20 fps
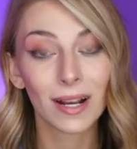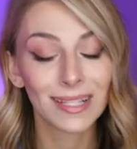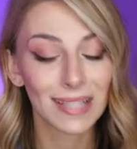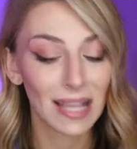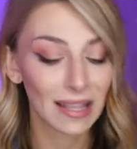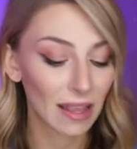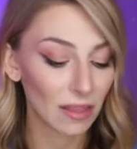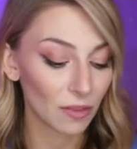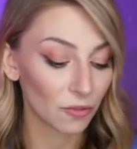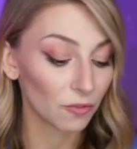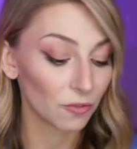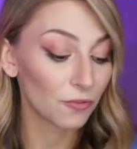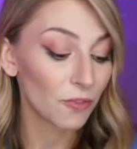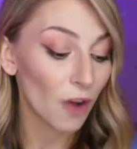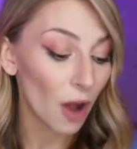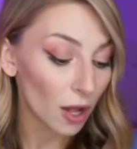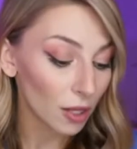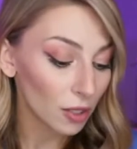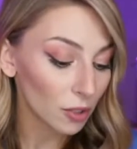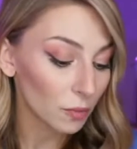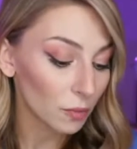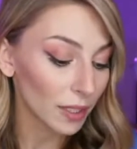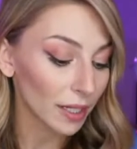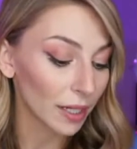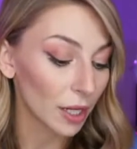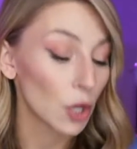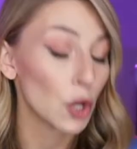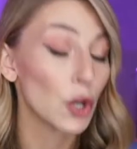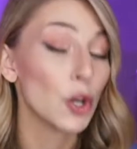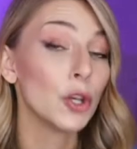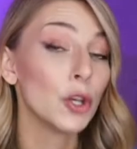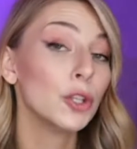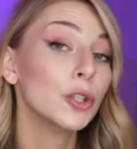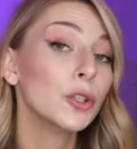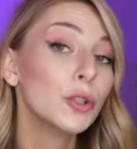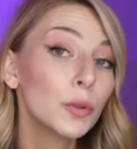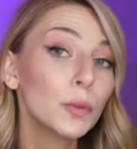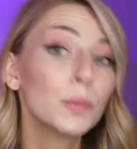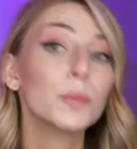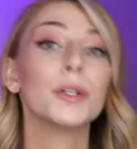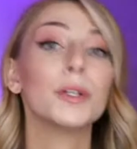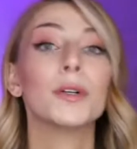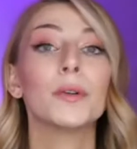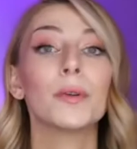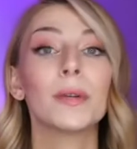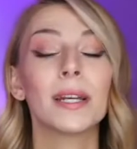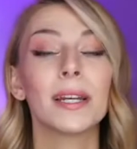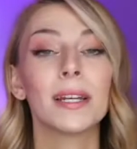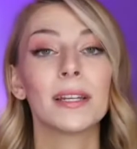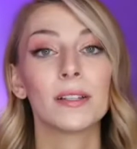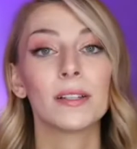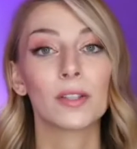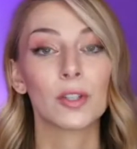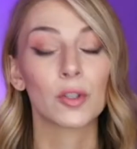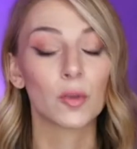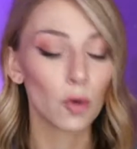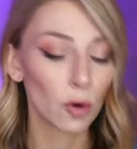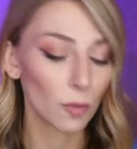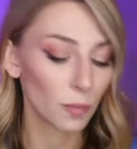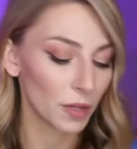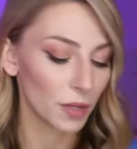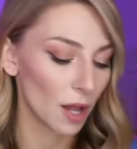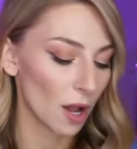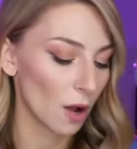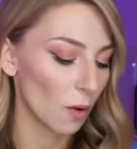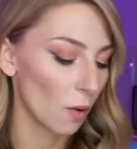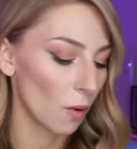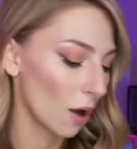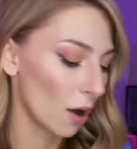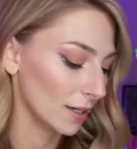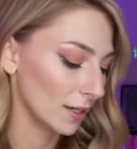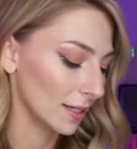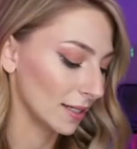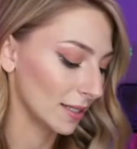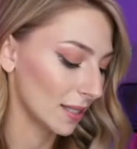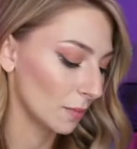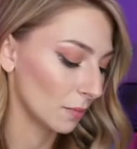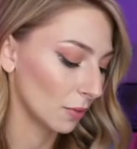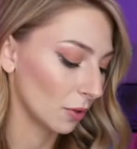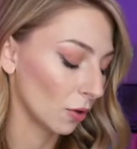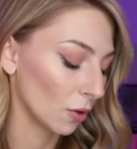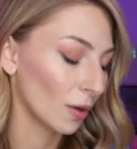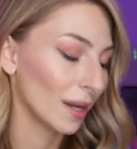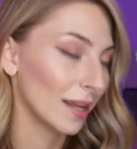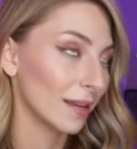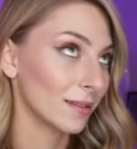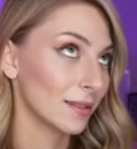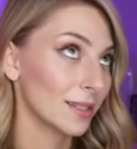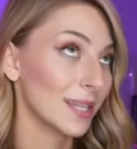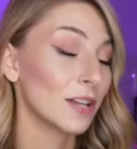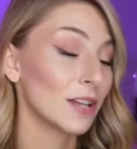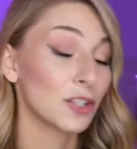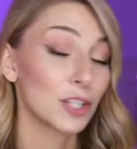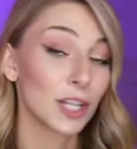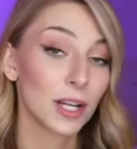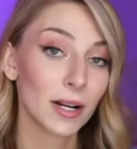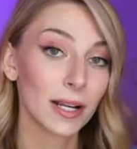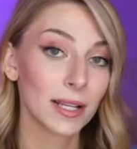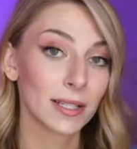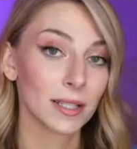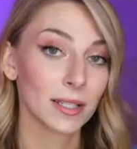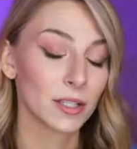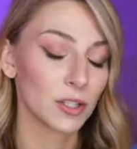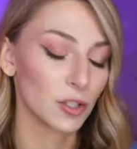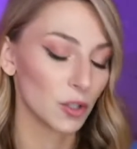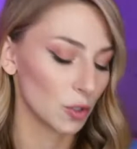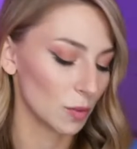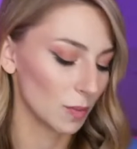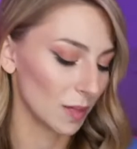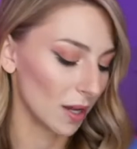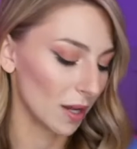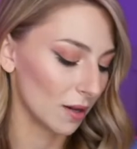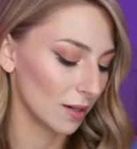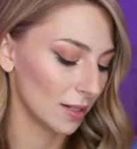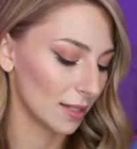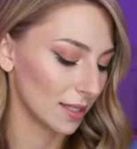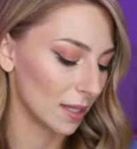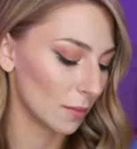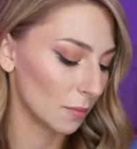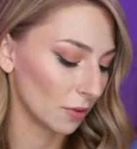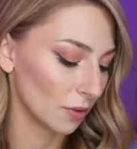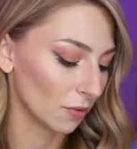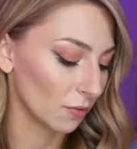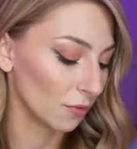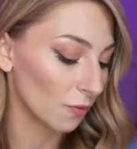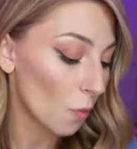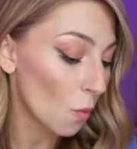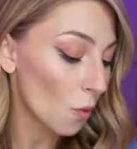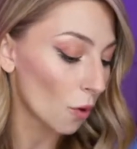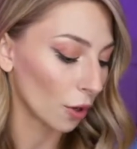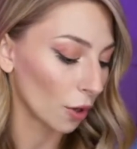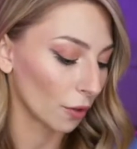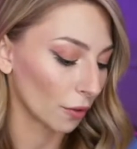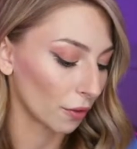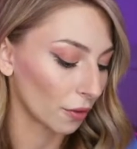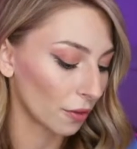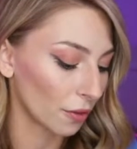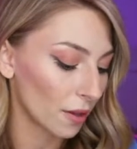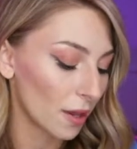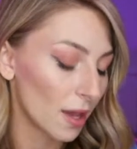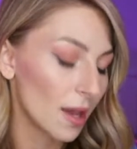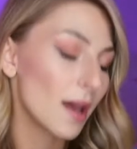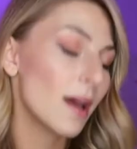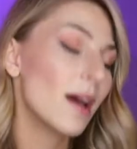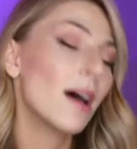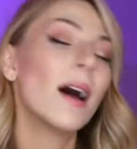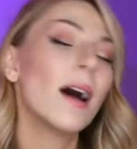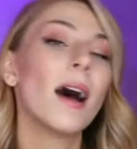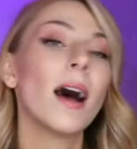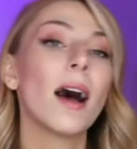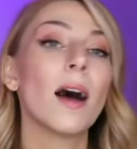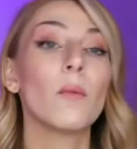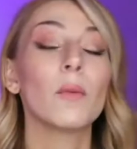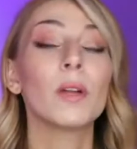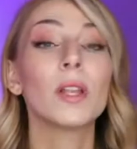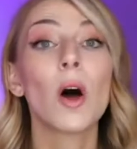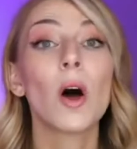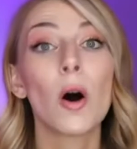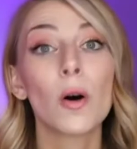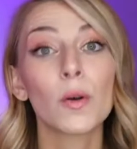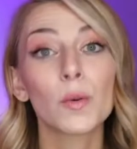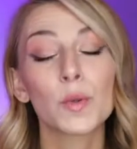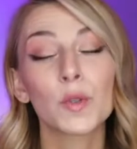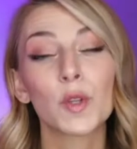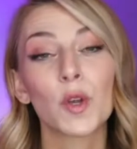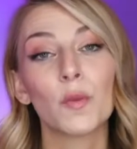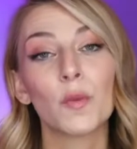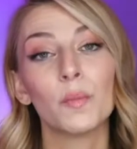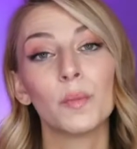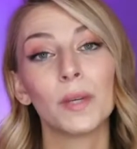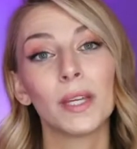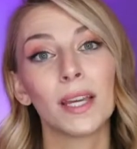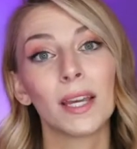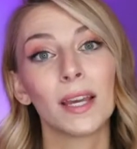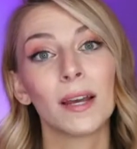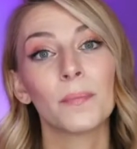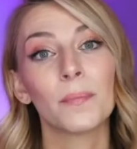and then the following new moon in Scorpio on Sagittarius, on December 4th will also be